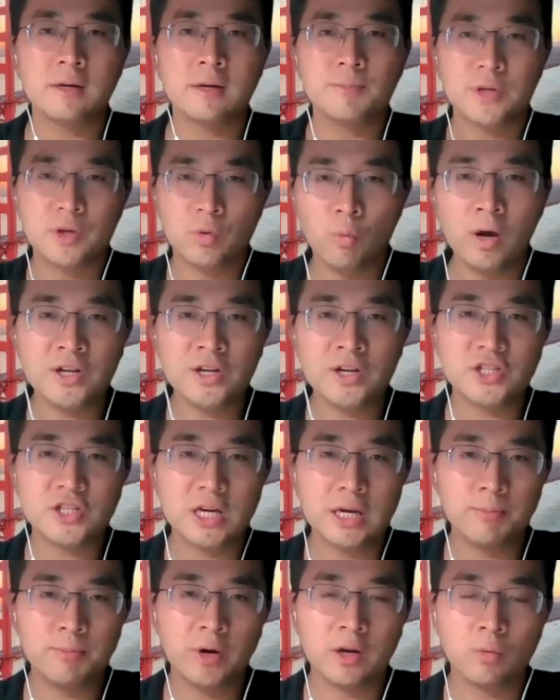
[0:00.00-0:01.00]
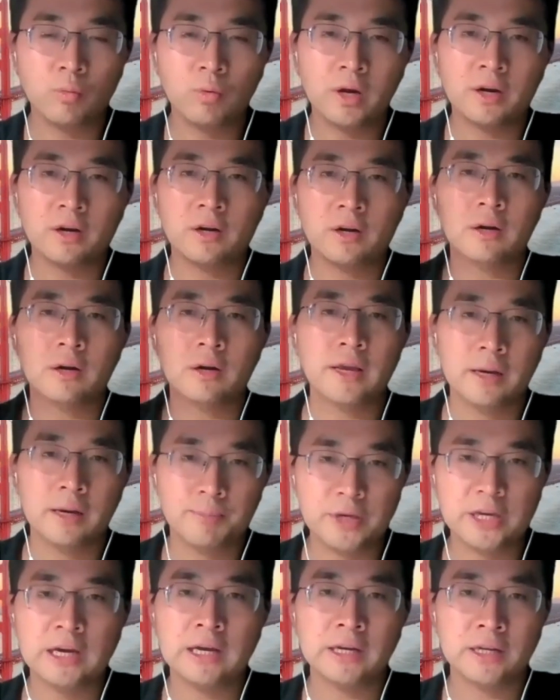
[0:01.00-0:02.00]
be one shape on water and
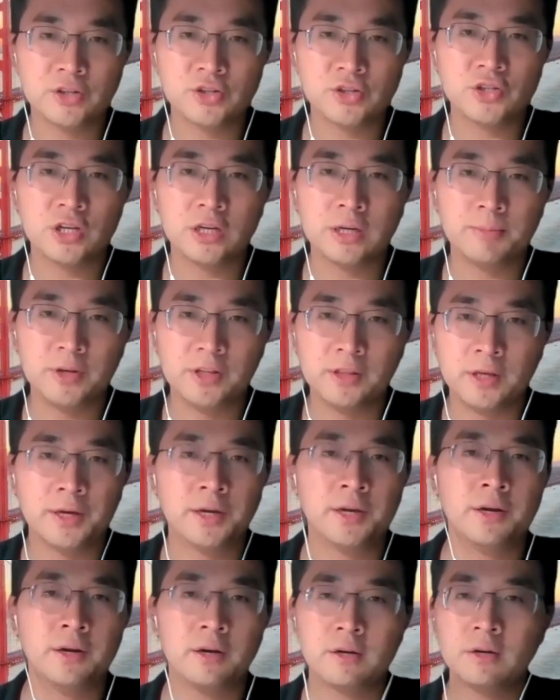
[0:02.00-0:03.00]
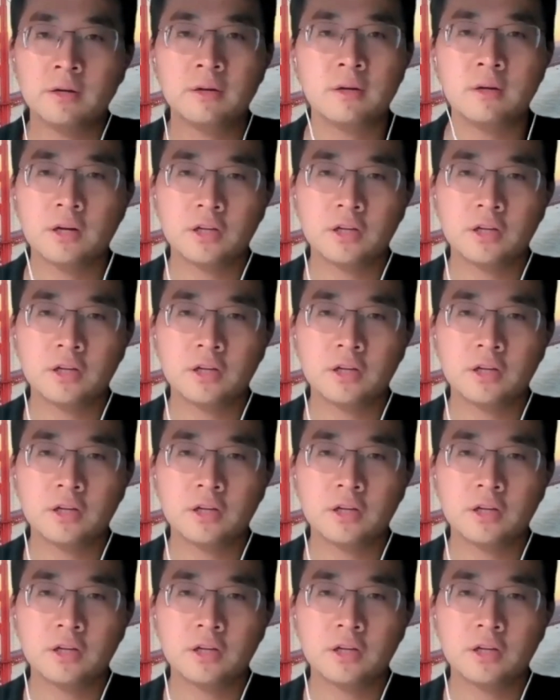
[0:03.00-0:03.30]
be another shape in the air,